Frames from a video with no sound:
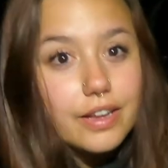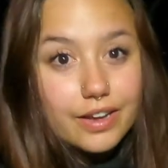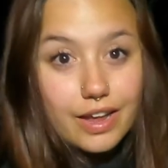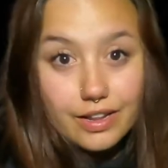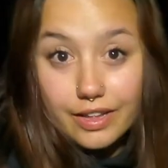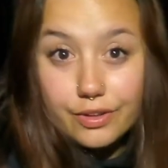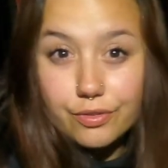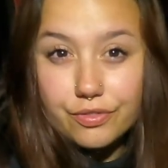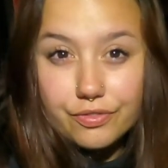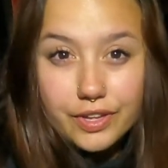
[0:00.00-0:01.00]
kind of let you
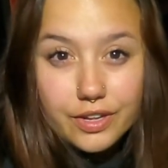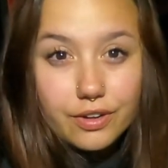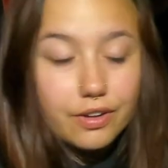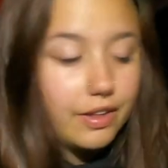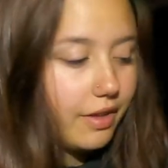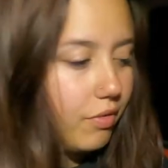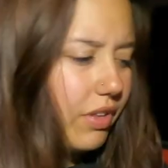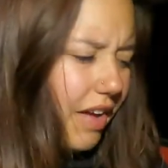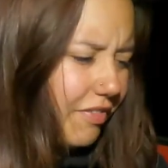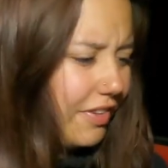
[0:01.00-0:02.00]
feel, well
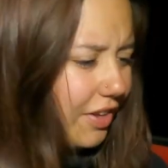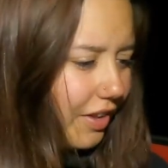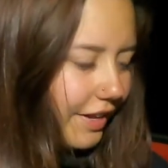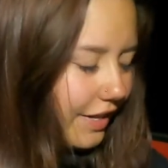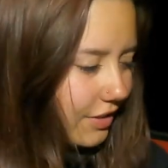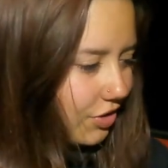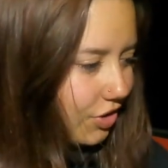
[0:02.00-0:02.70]
not feel, I guess,